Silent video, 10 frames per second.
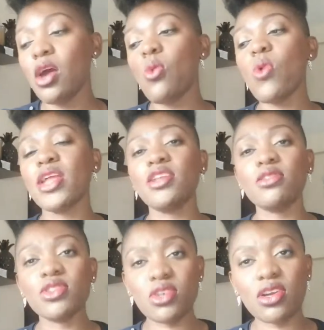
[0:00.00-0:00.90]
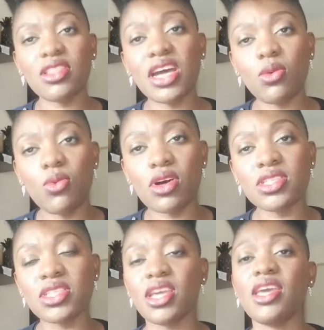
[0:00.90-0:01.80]
when you turn that
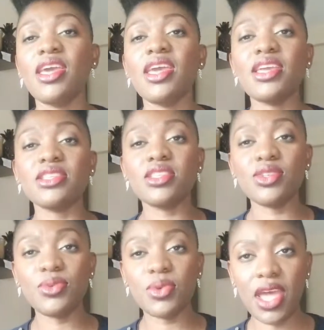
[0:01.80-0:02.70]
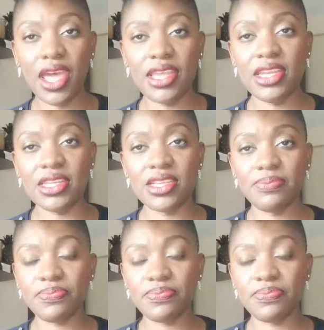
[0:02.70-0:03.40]
want into a need.